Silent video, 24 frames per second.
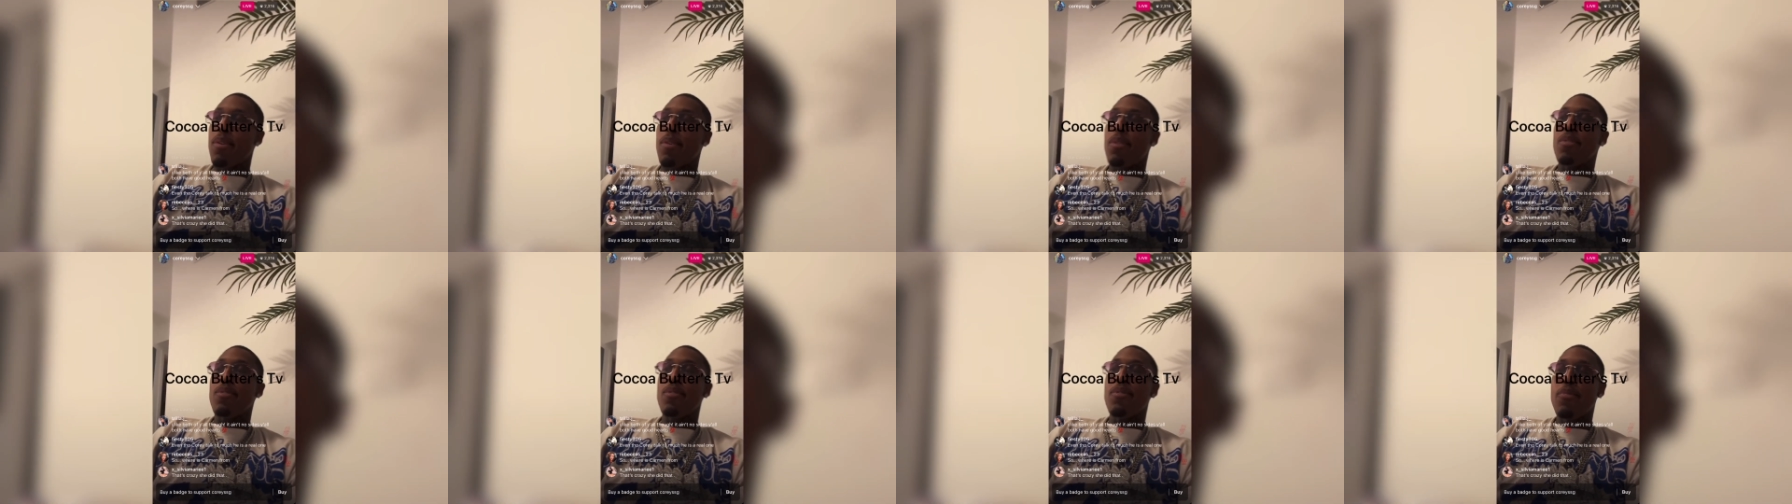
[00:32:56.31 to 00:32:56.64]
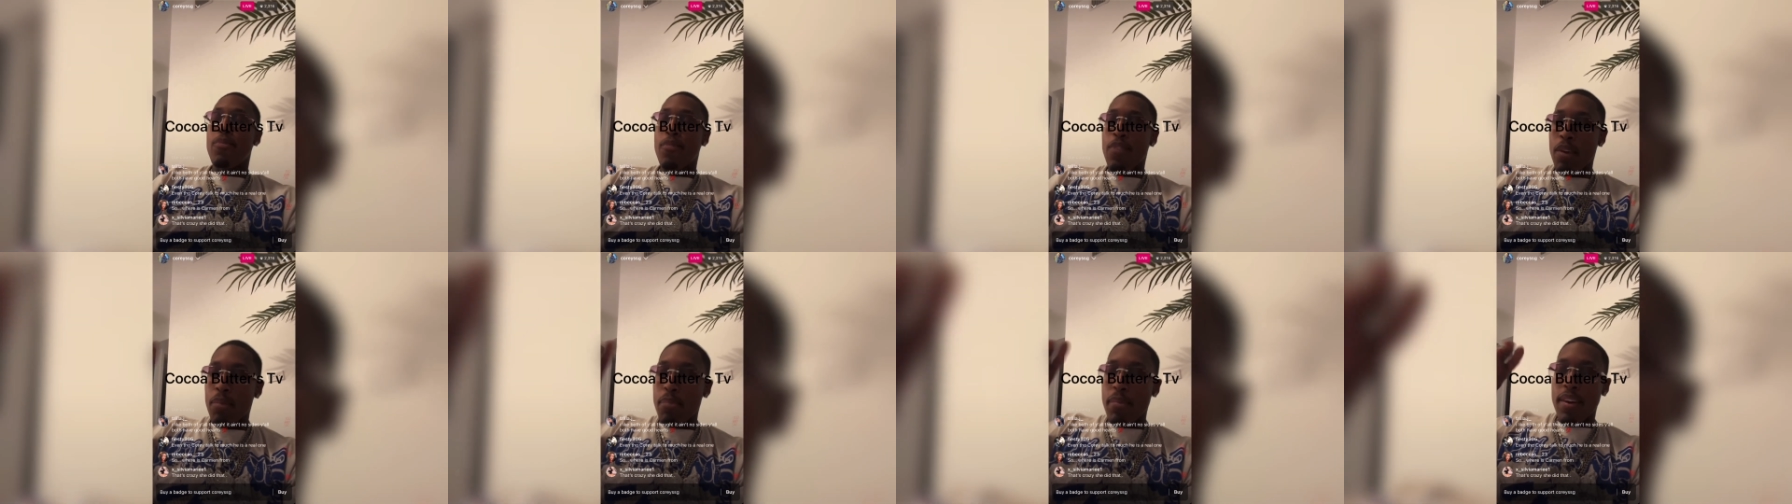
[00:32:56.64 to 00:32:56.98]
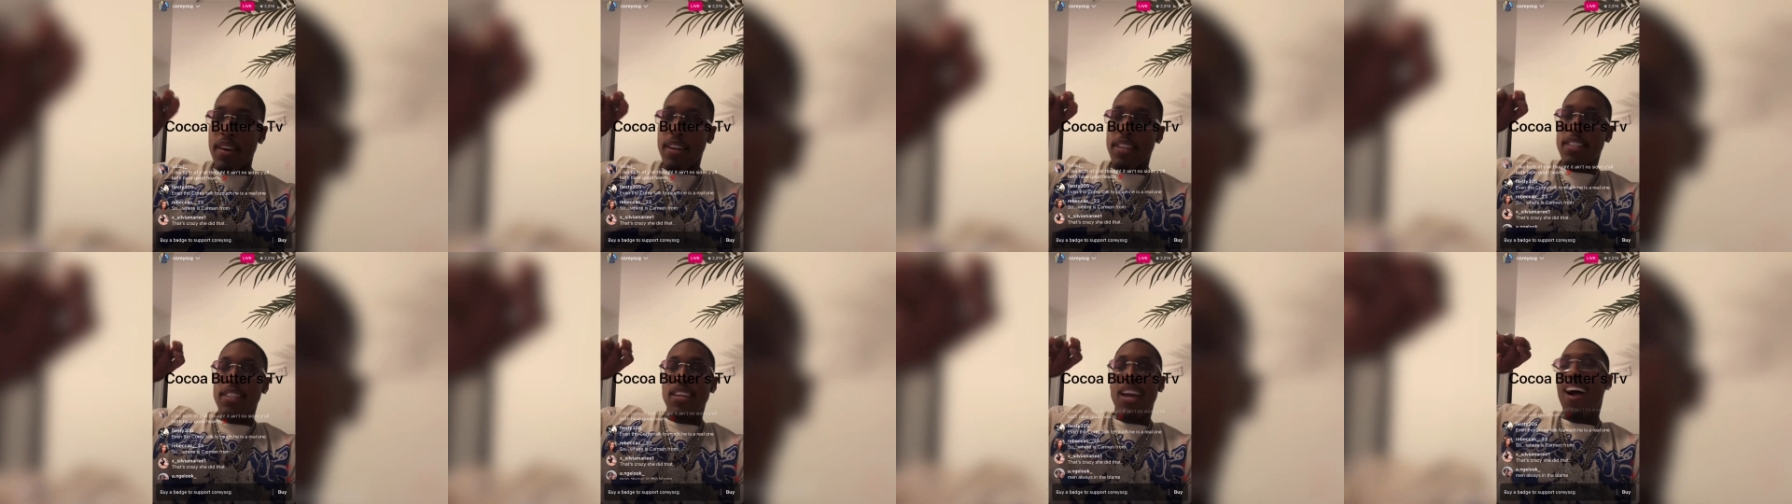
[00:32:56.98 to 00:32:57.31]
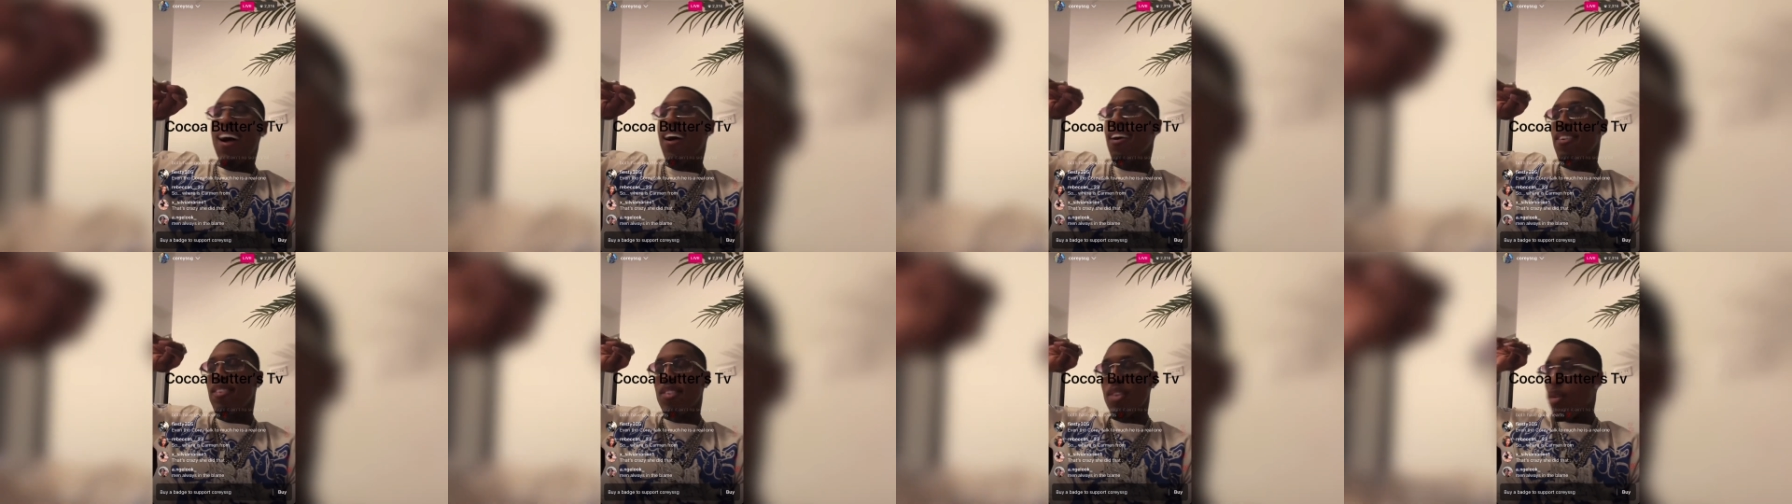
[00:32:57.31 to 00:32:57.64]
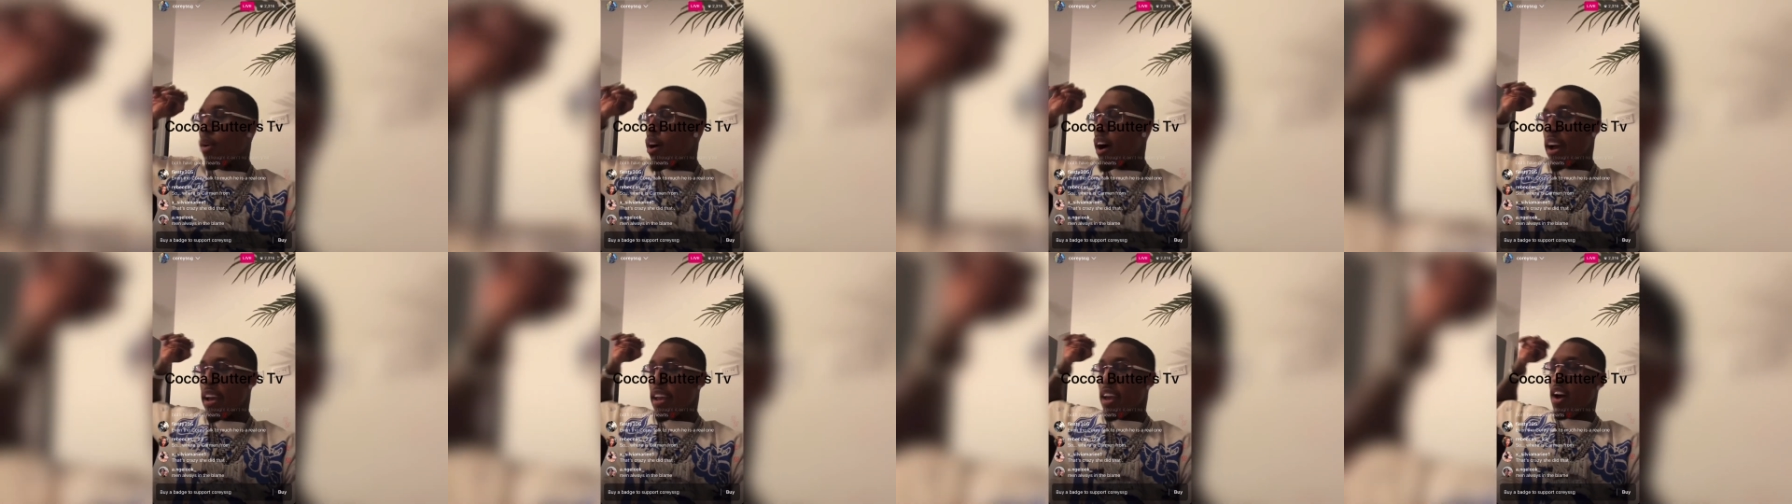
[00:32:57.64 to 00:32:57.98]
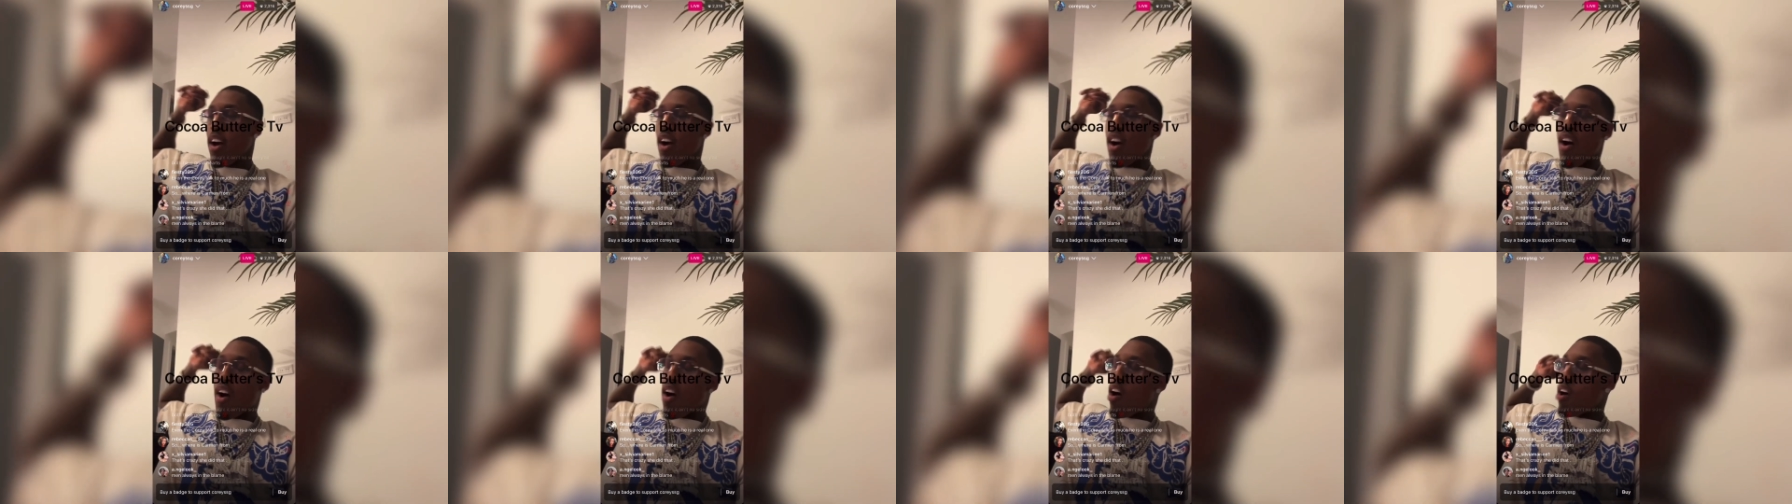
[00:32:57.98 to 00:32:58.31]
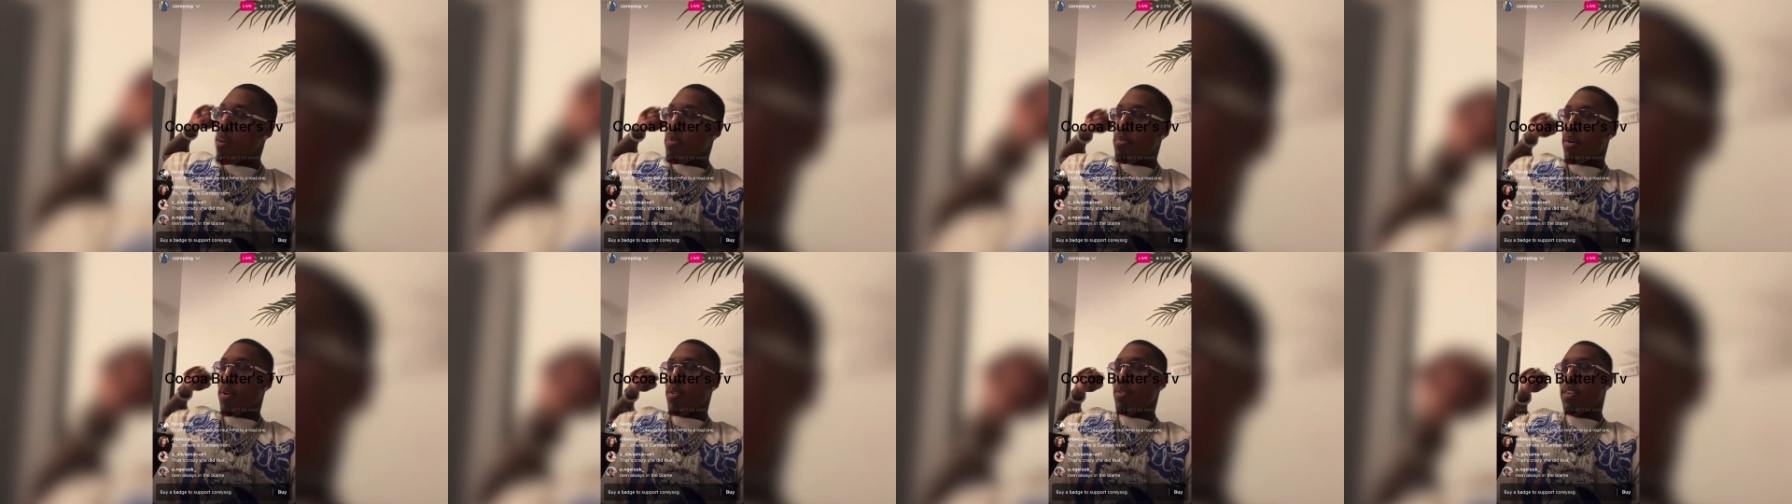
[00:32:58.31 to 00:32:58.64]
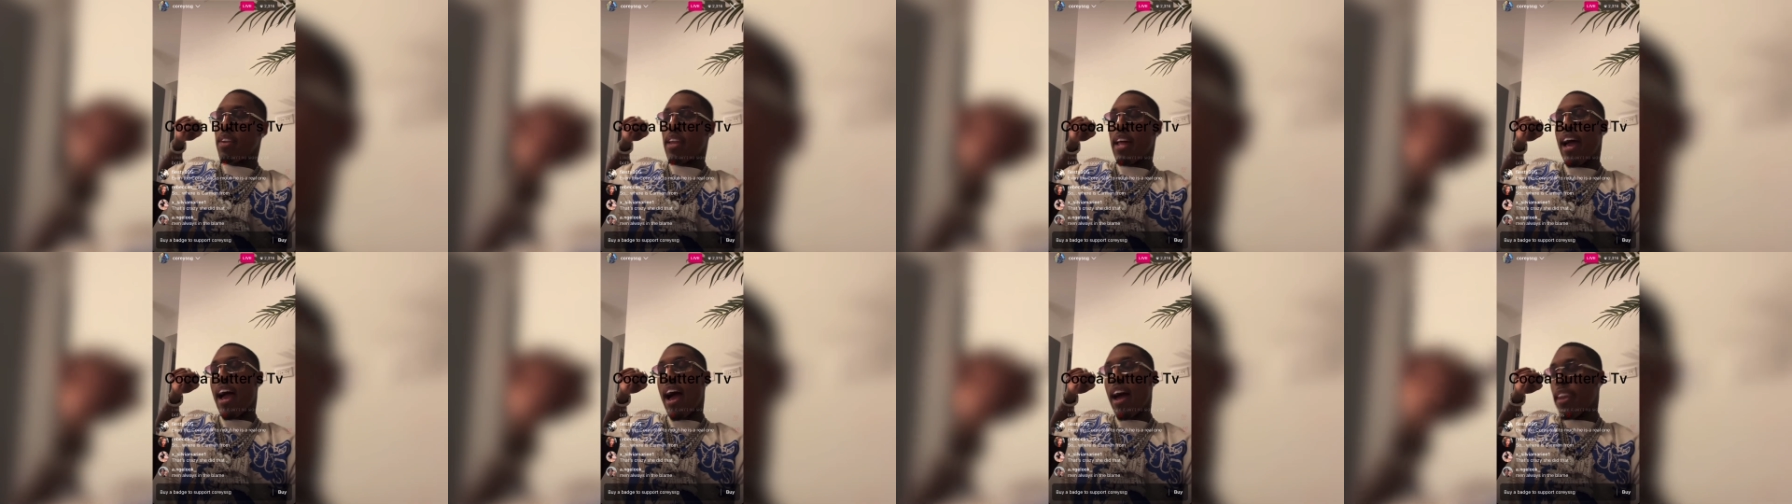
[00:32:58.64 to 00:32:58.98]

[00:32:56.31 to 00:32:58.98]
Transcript: bro, you females, y'all know how y'all are, bro.